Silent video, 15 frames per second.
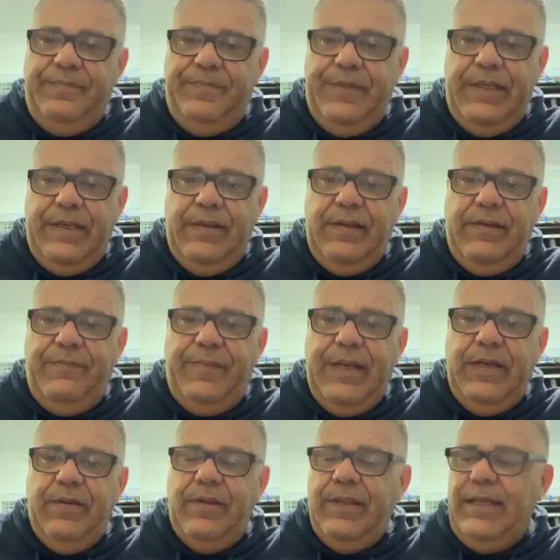that have
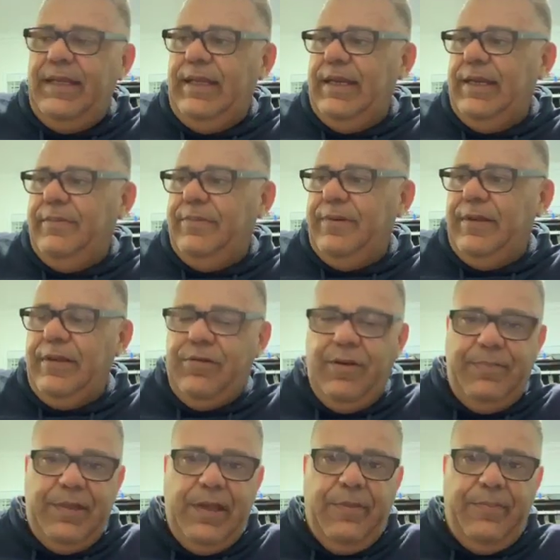been on the
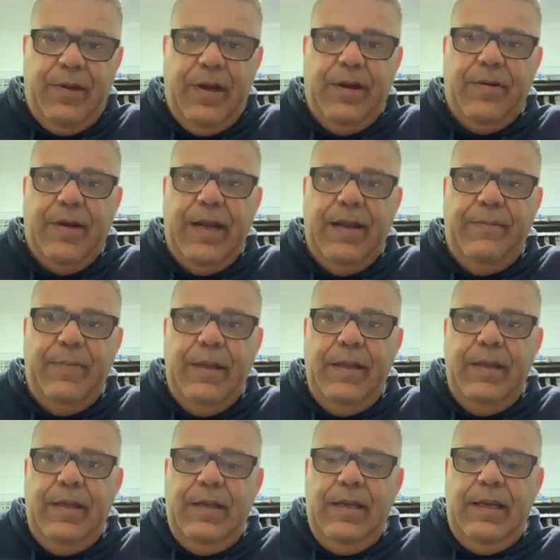crypto program
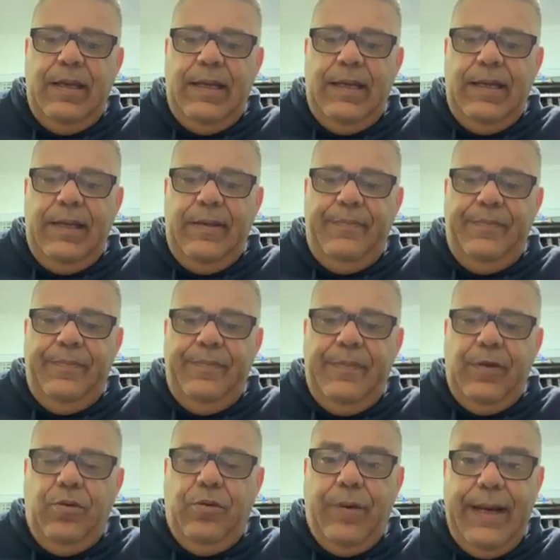
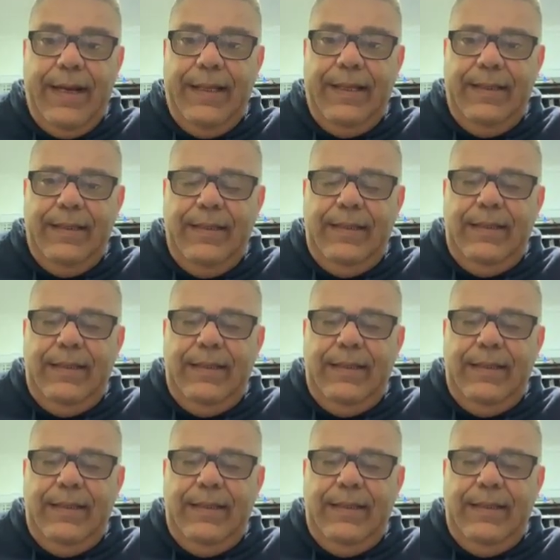already,